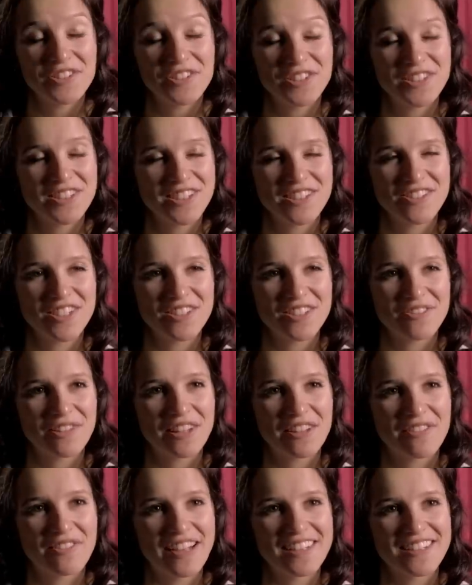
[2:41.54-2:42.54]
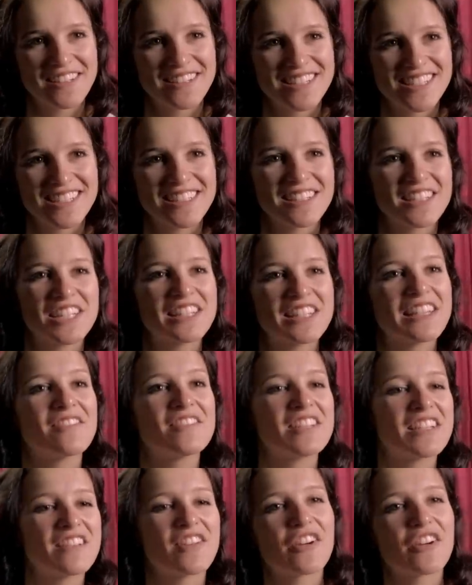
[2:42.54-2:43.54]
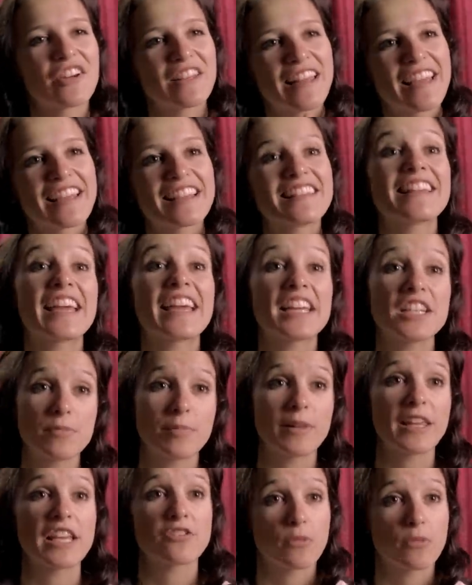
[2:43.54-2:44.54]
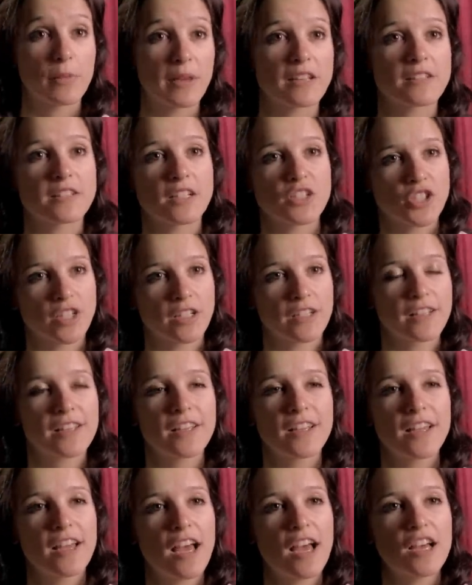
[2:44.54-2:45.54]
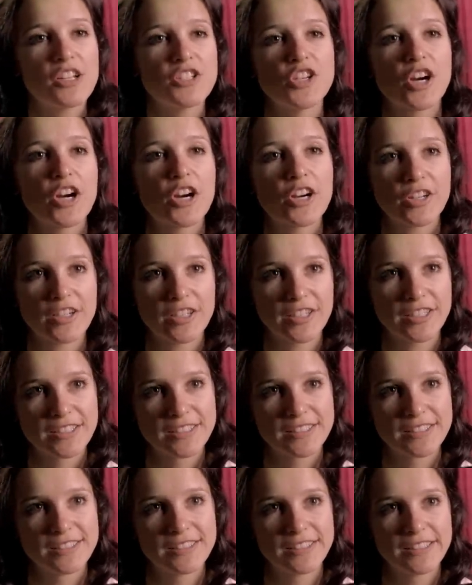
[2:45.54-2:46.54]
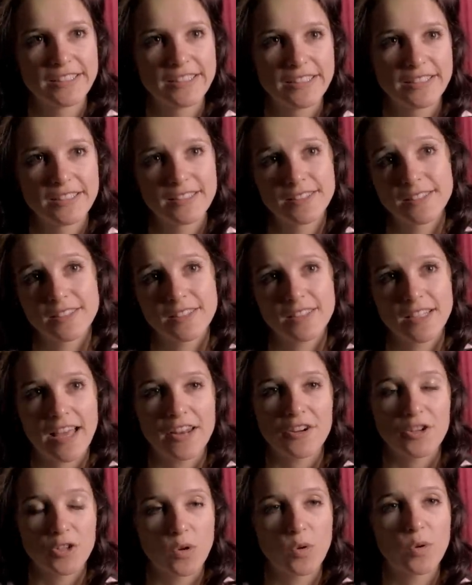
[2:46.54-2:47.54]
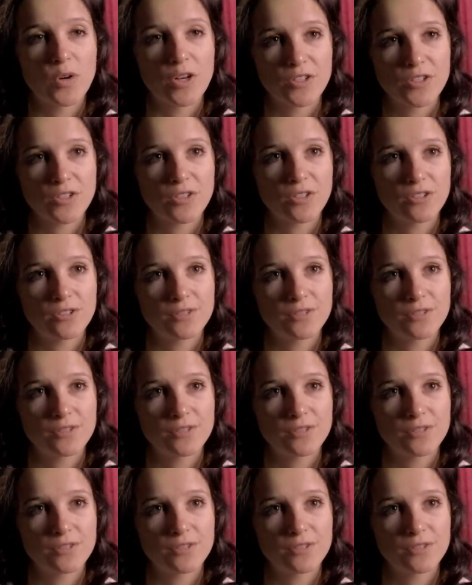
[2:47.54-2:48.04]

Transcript: yeah, she's she's just really fun. She she lived in a very like light place for being such a a dark at her core.